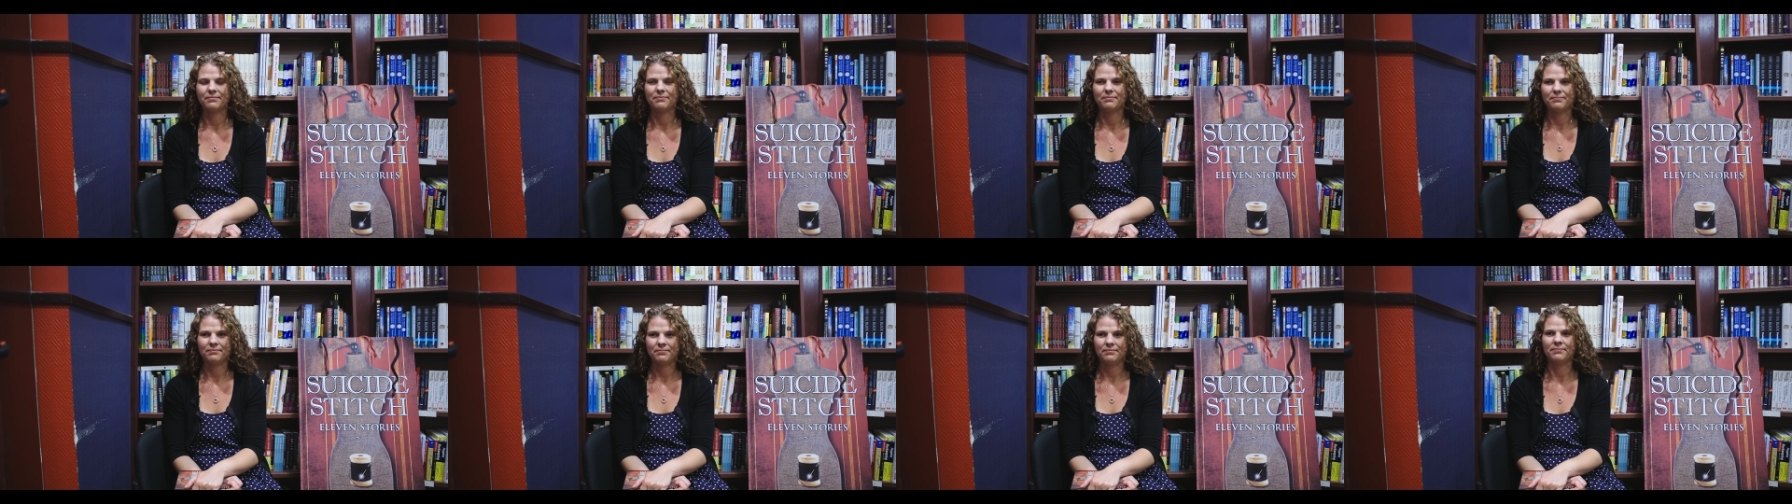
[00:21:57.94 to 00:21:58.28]

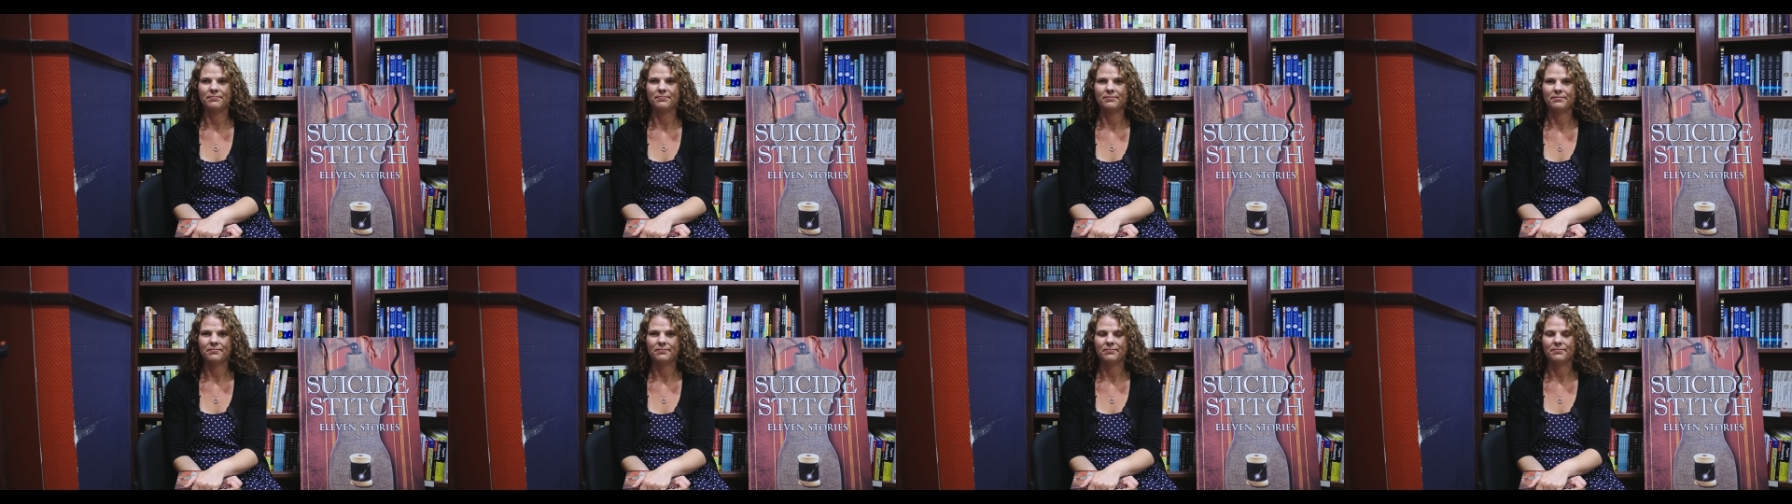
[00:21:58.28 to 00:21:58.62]
Okay.
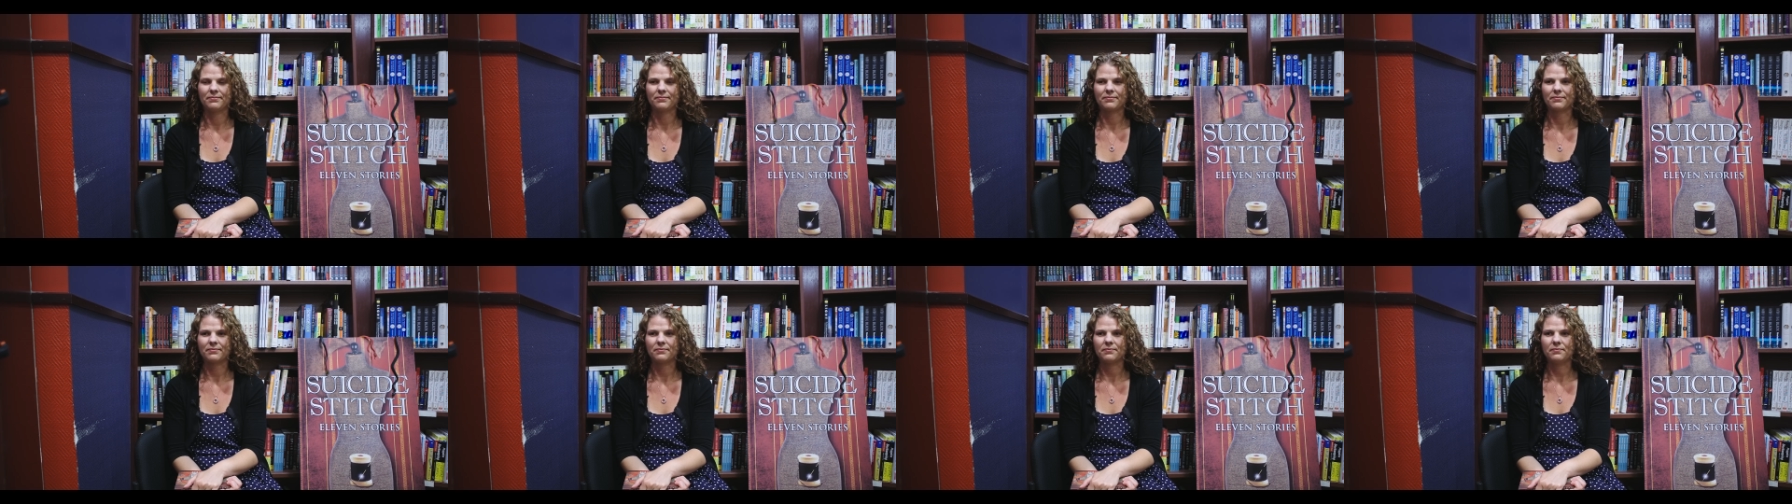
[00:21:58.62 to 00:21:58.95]

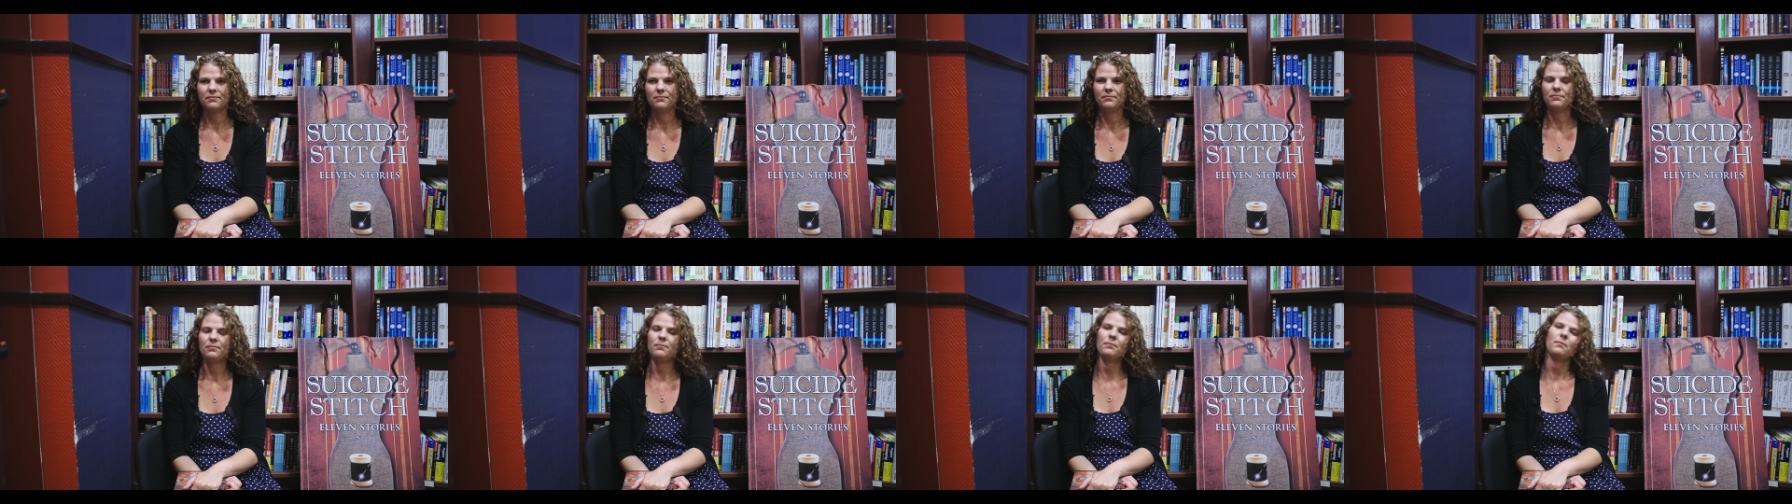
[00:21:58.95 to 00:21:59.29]

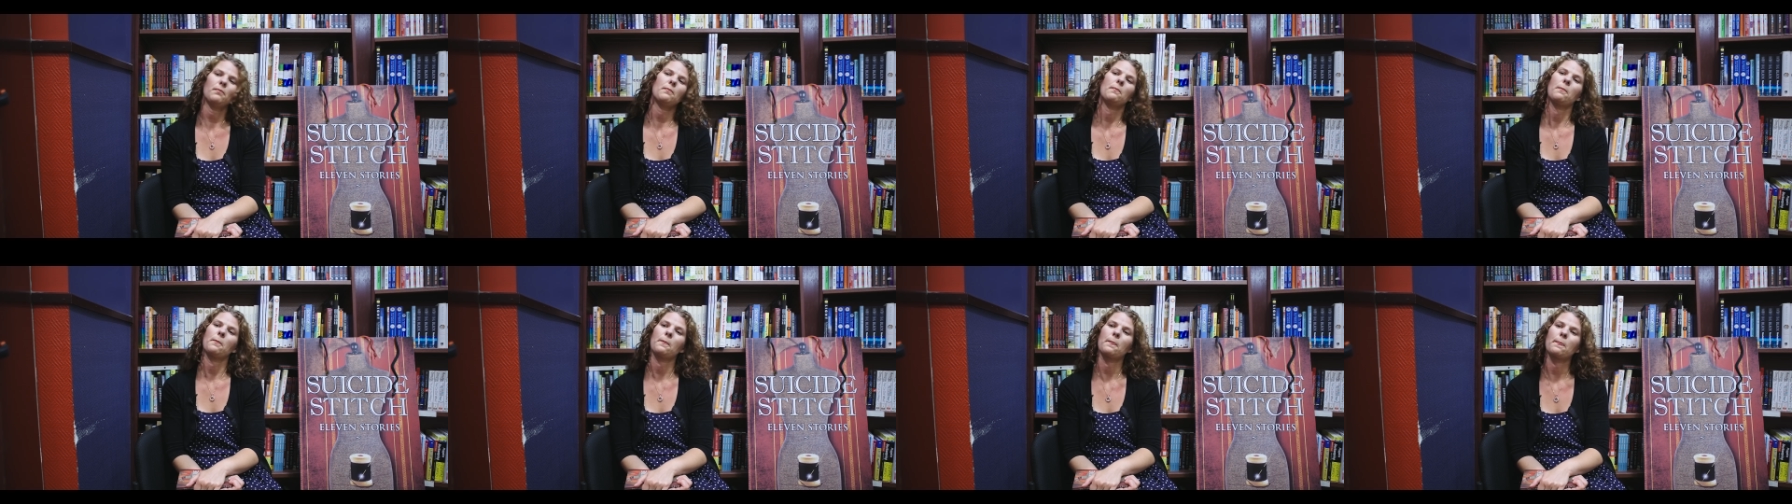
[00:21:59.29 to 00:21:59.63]

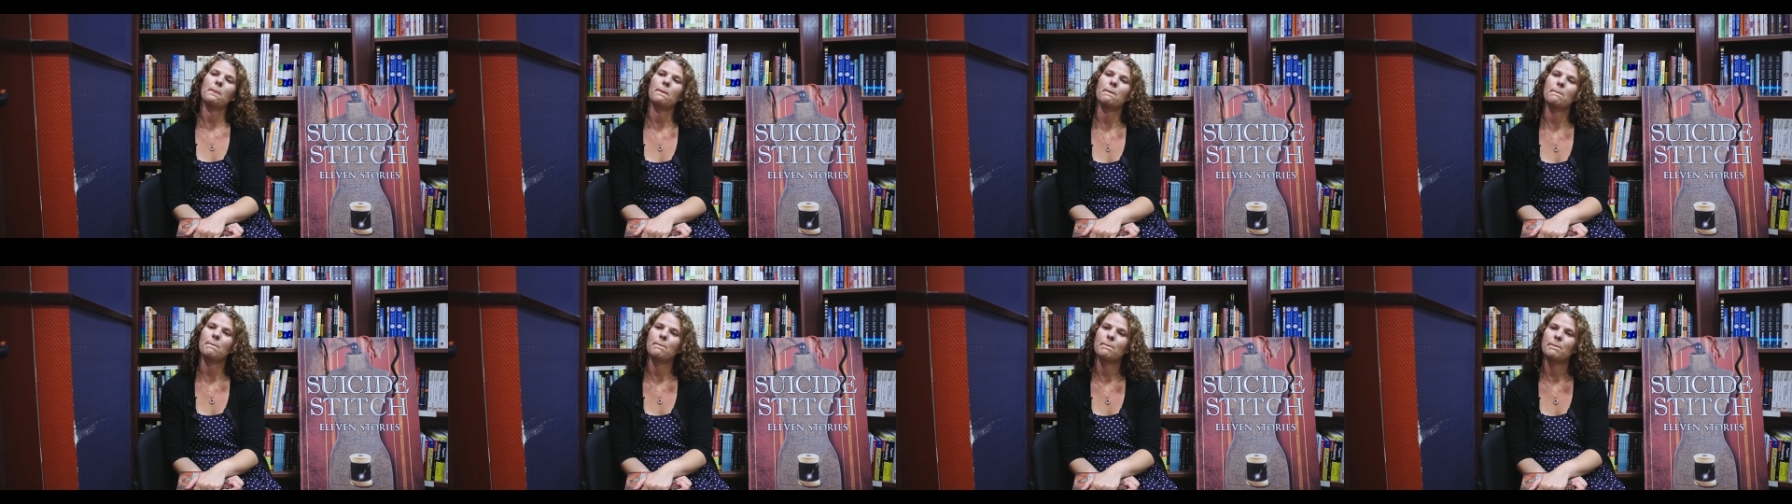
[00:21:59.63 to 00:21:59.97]

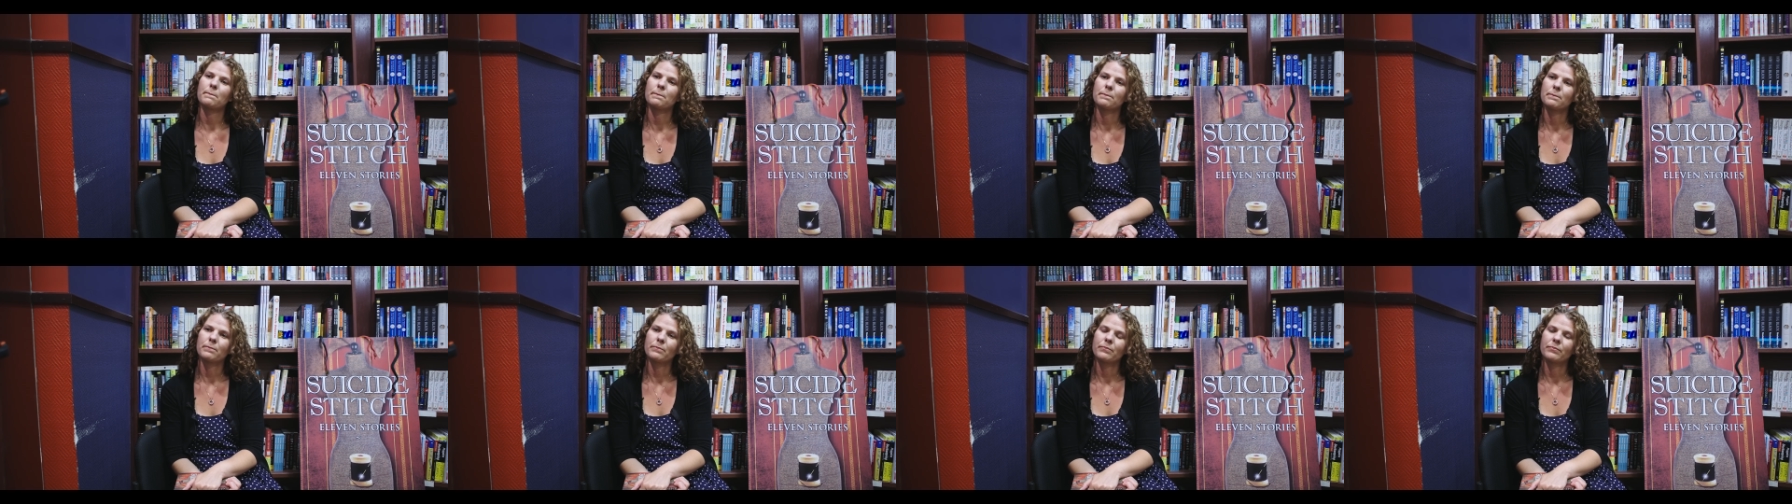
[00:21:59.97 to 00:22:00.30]
So how do
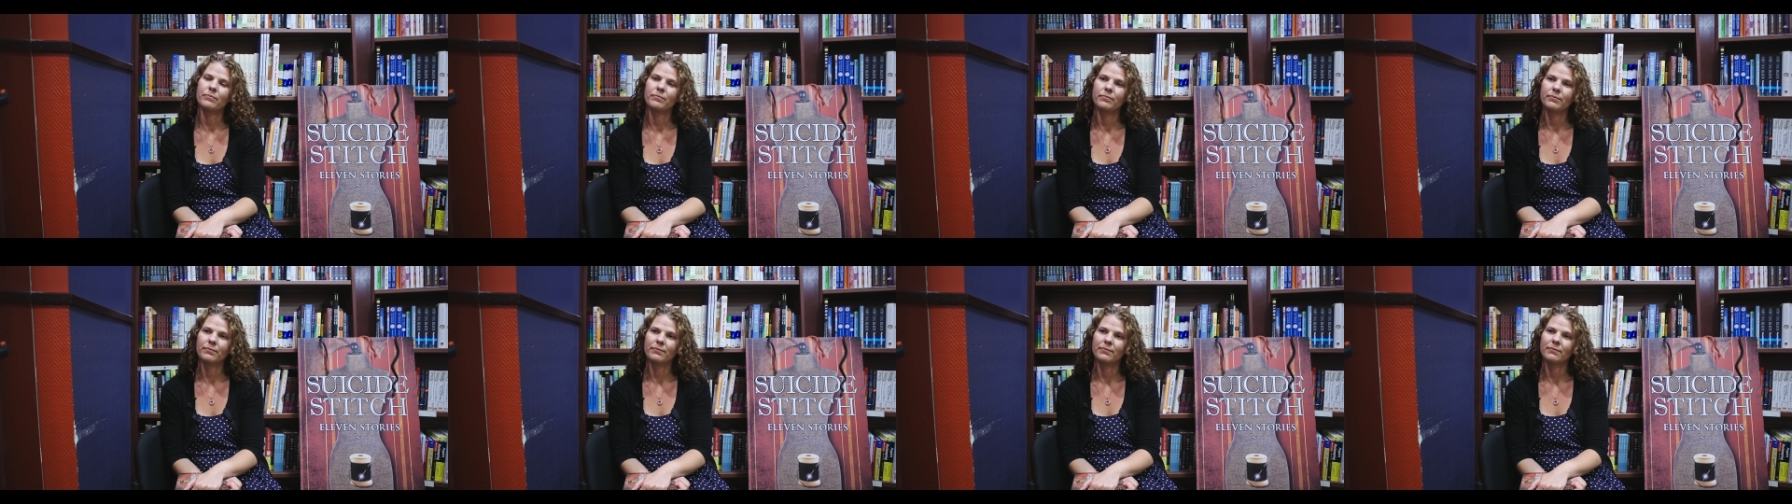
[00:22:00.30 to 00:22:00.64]
you deal with
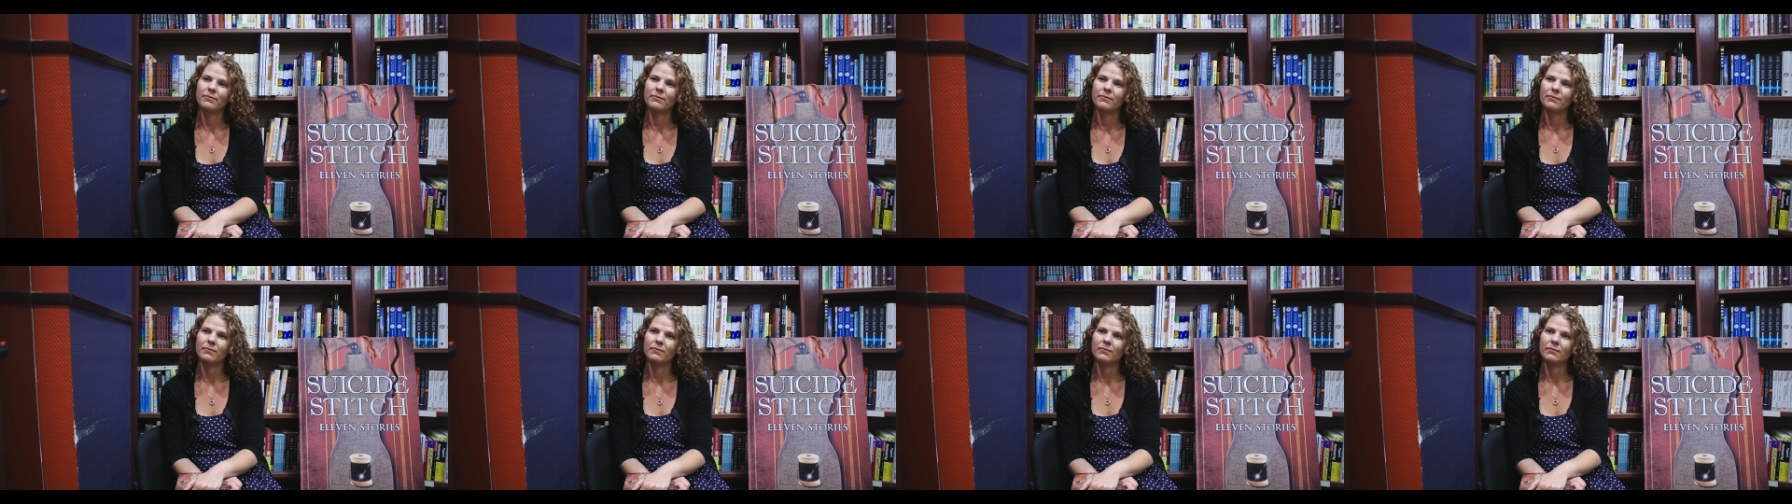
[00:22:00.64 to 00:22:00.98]
your
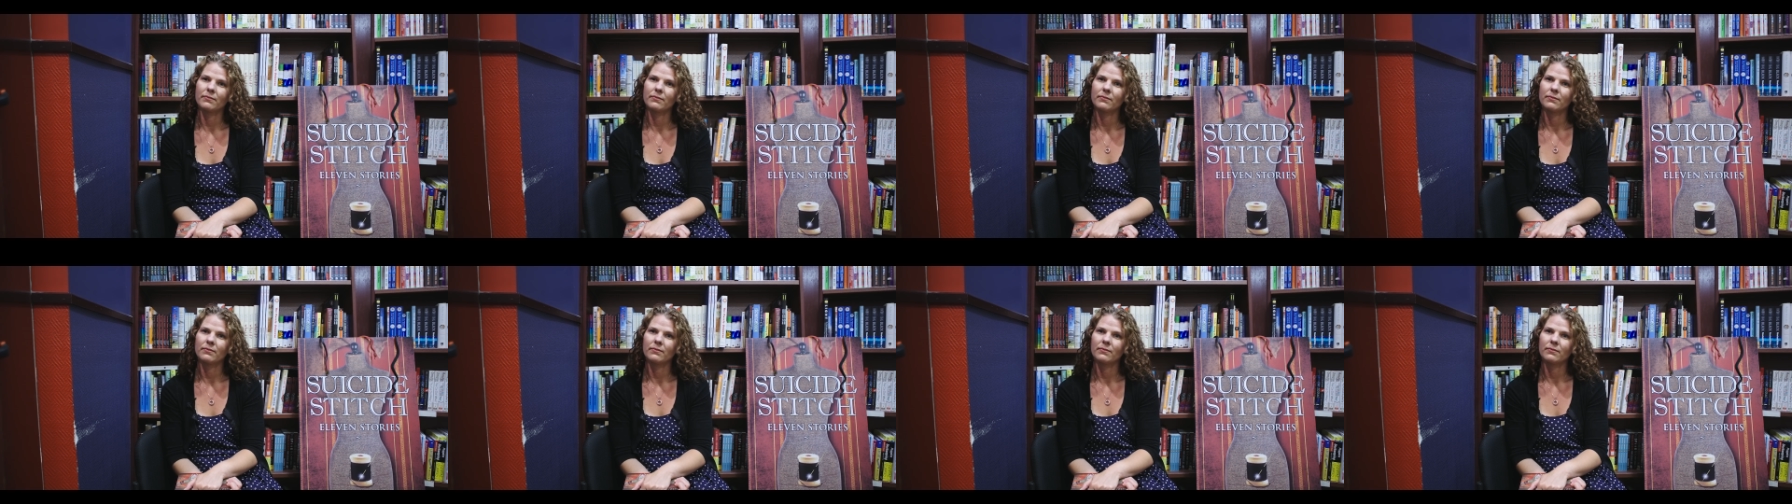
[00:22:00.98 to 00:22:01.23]
stress?